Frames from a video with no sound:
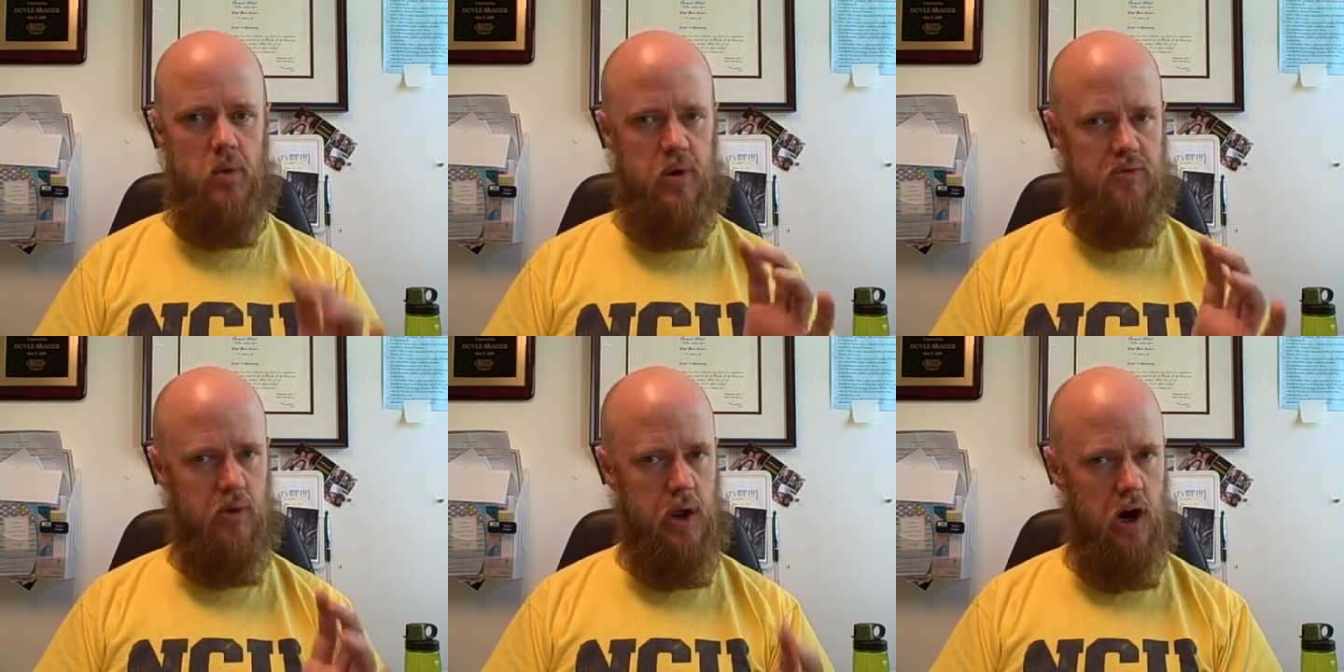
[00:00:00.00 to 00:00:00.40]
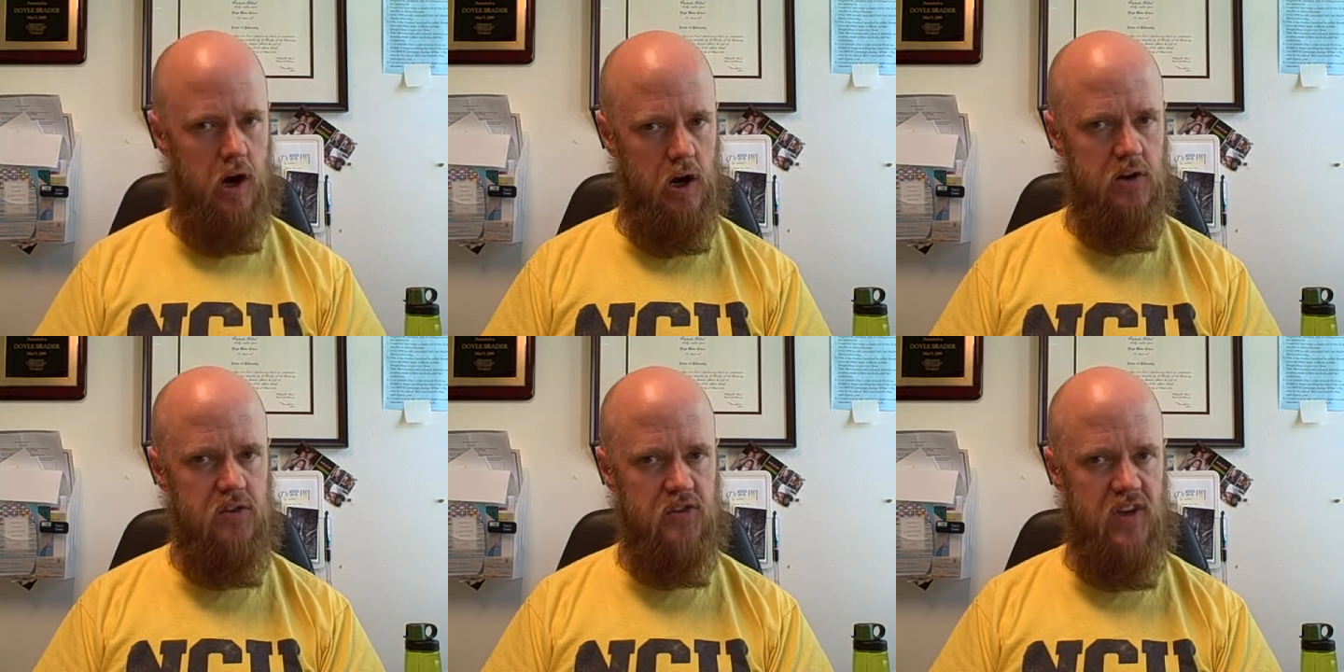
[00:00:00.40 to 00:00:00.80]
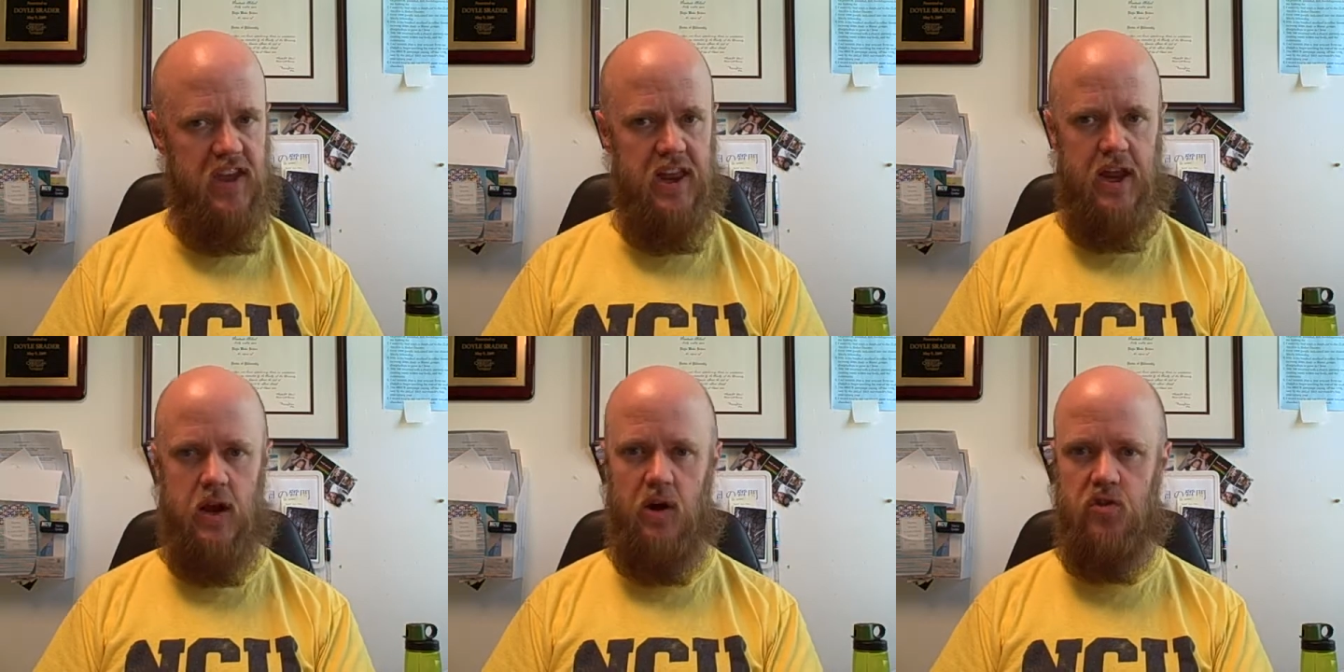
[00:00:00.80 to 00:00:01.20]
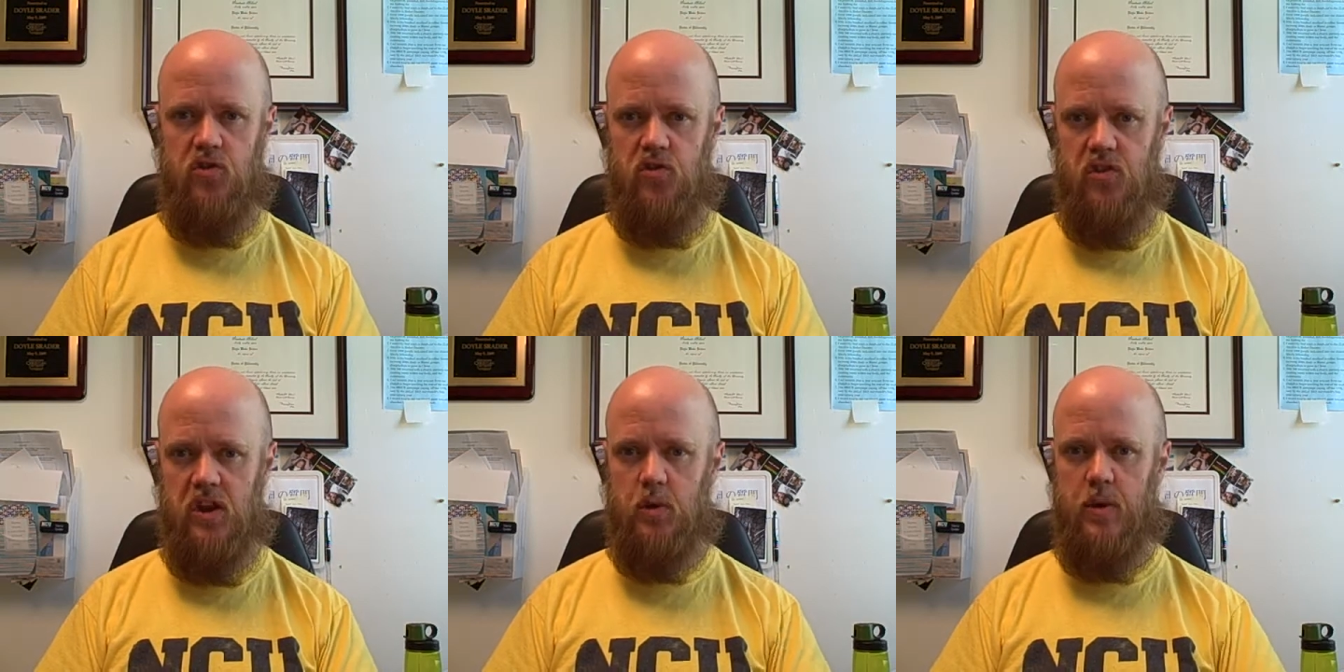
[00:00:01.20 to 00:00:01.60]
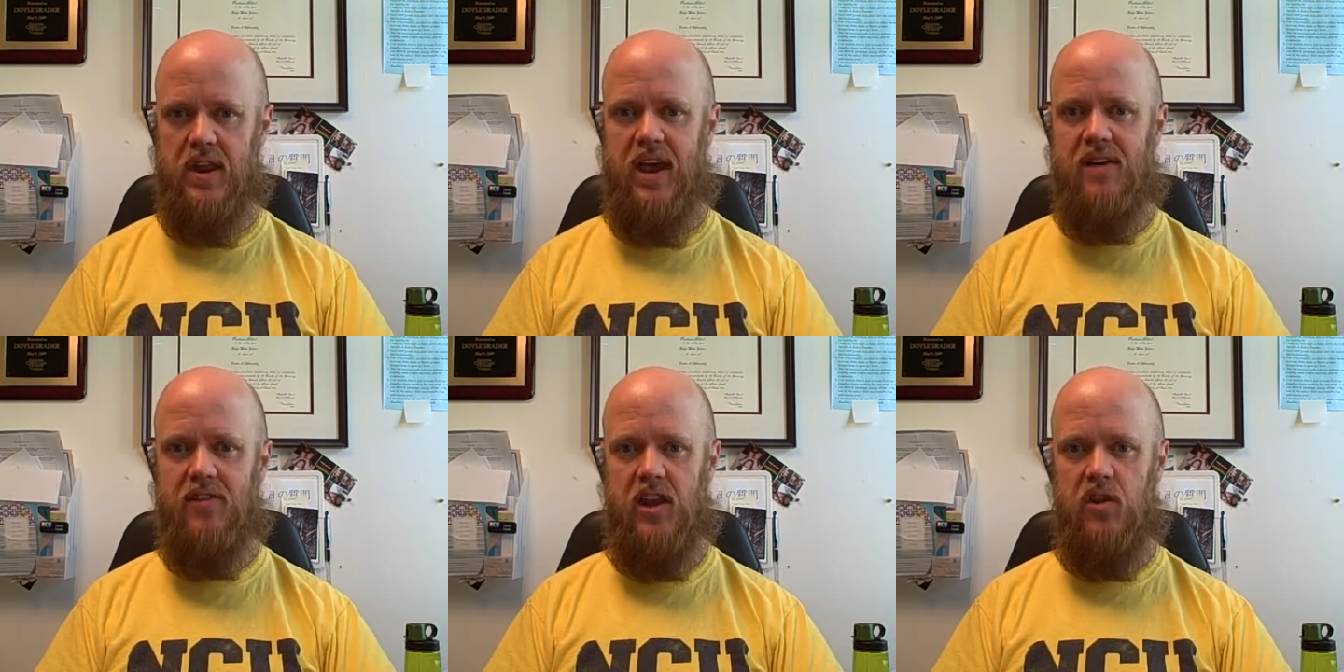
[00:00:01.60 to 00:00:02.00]
and if we are detaining on secret
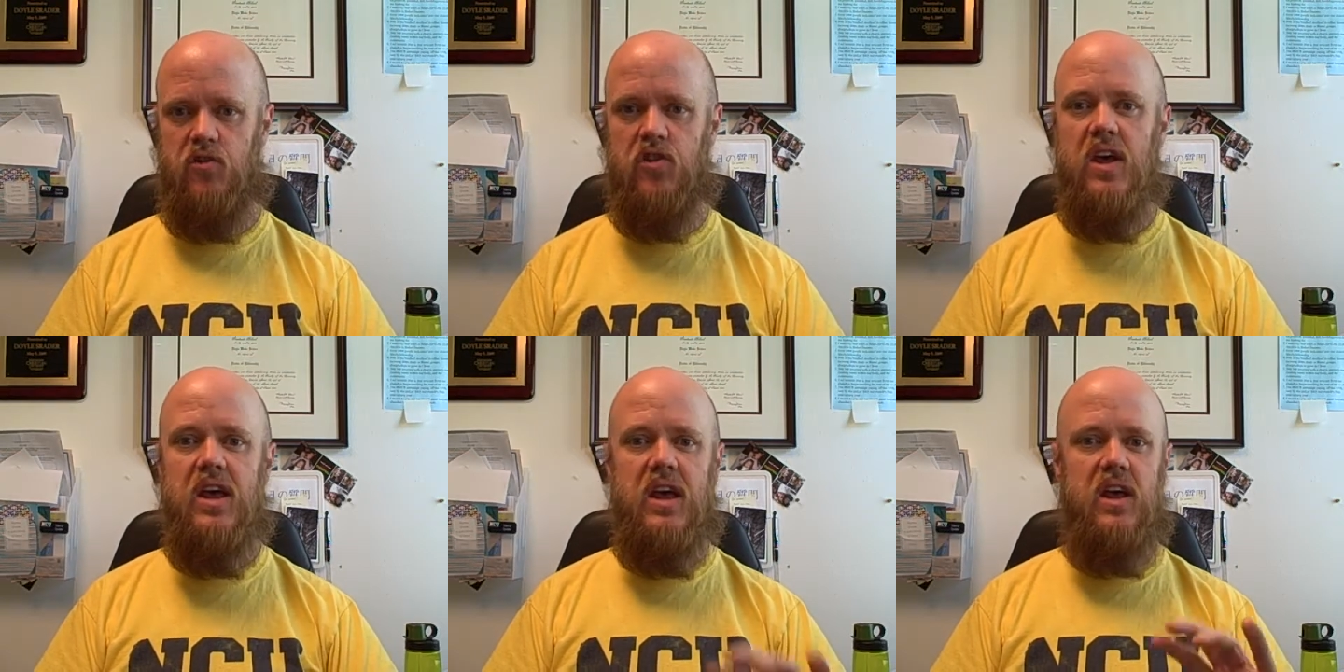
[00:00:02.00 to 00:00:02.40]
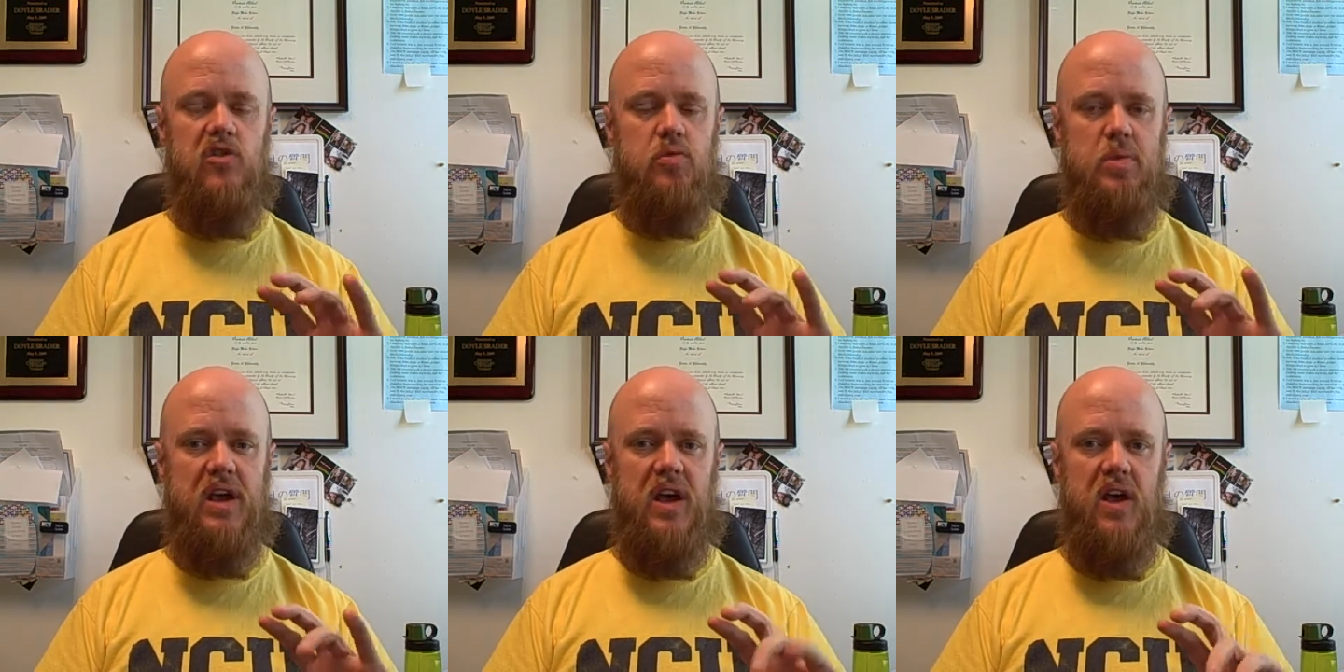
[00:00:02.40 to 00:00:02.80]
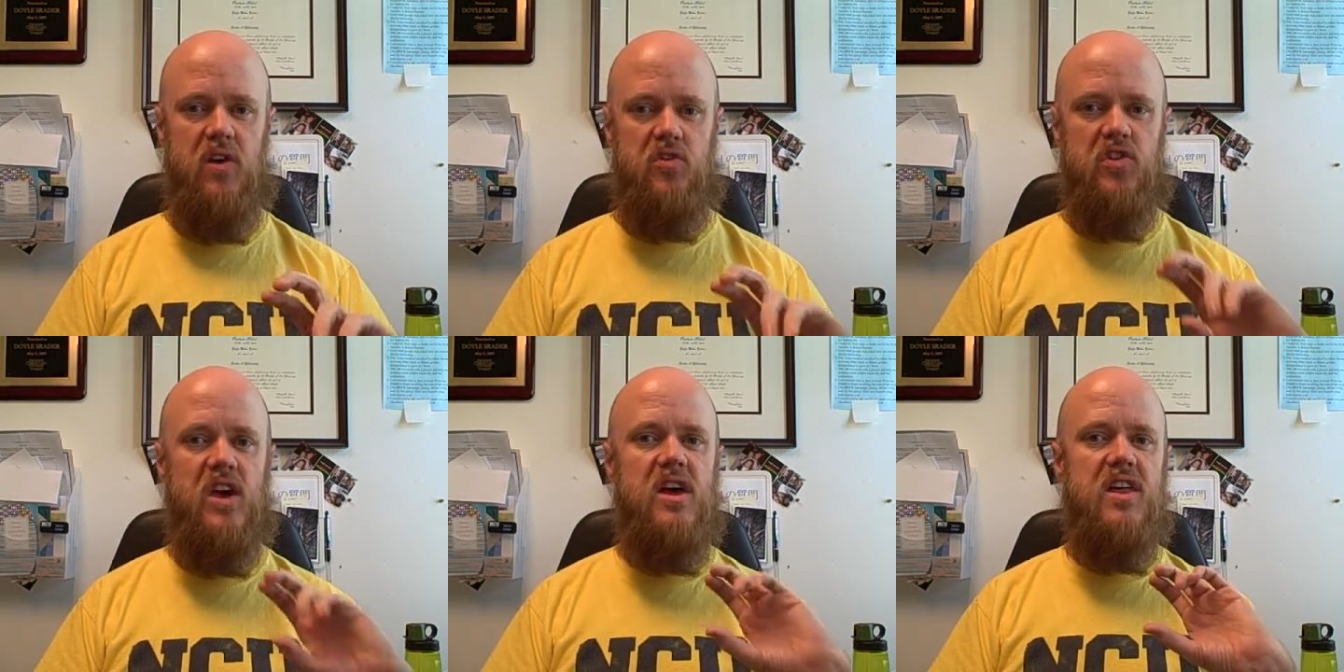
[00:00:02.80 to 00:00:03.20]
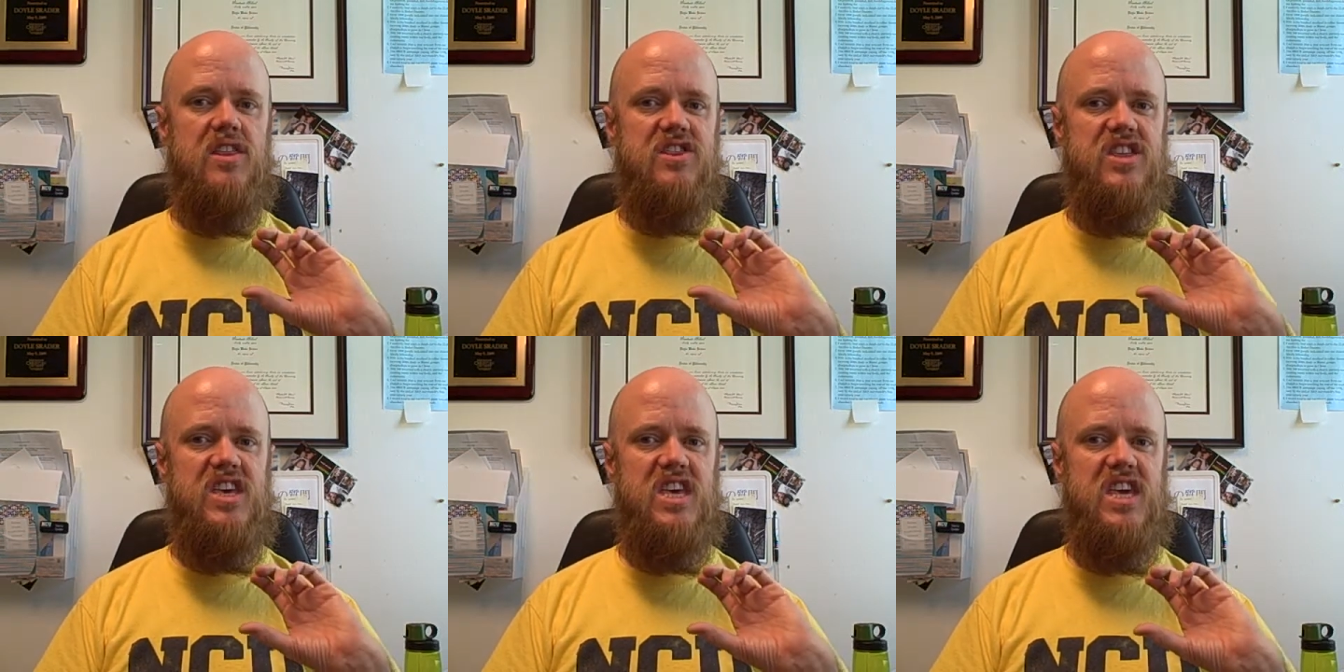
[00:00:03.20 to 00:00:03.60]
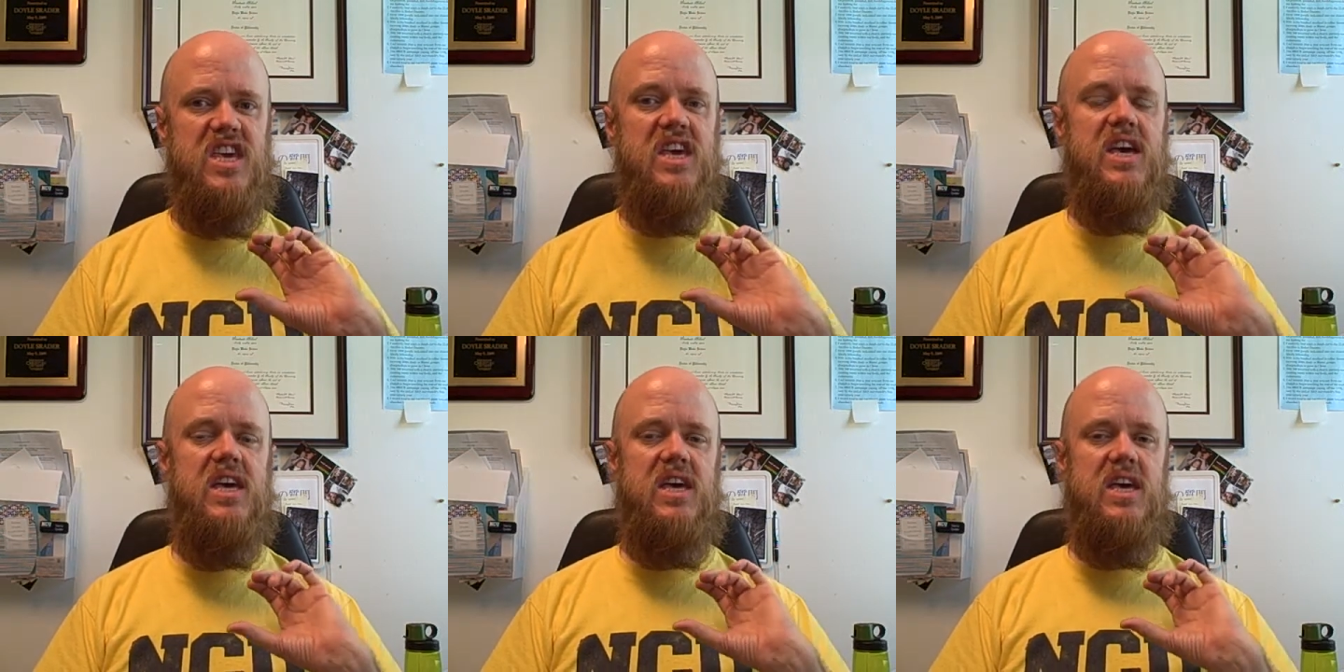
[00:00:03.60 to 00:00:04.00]
evidence, it's because the